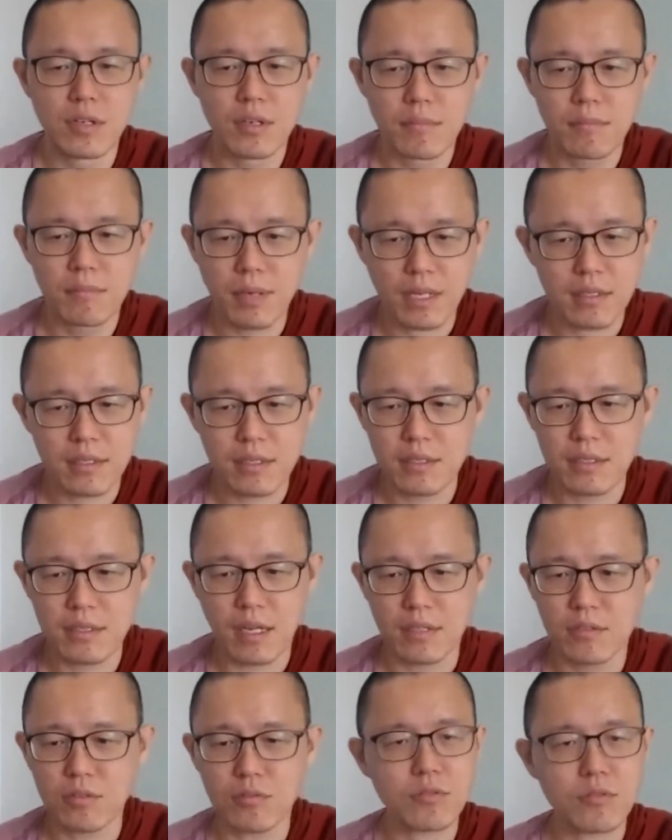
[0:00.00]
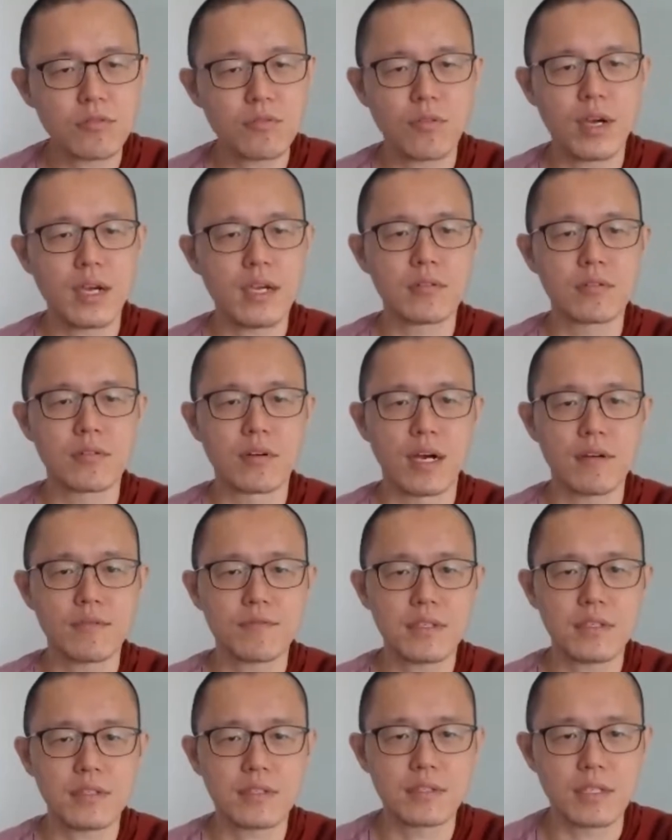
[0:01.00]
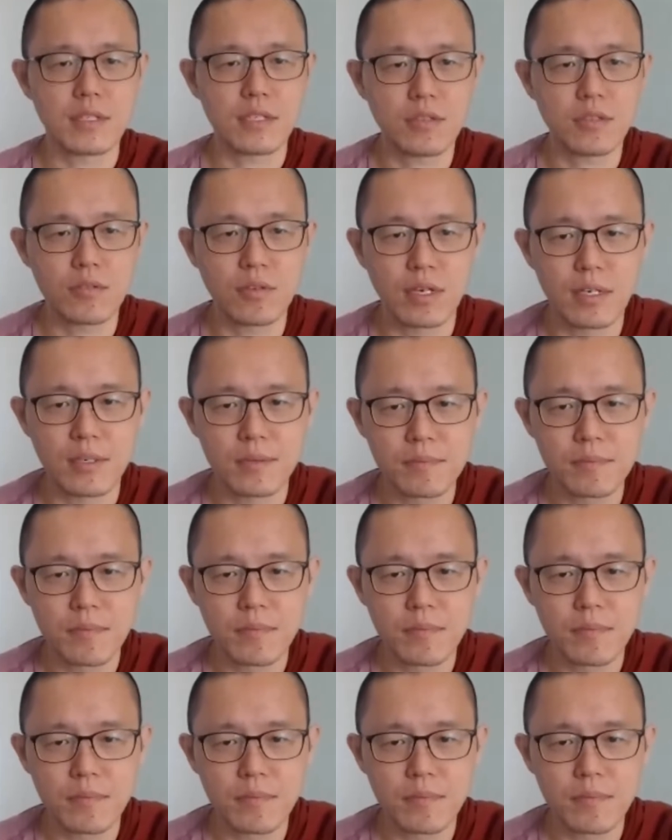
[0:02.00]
but I don't know why, after seeing you,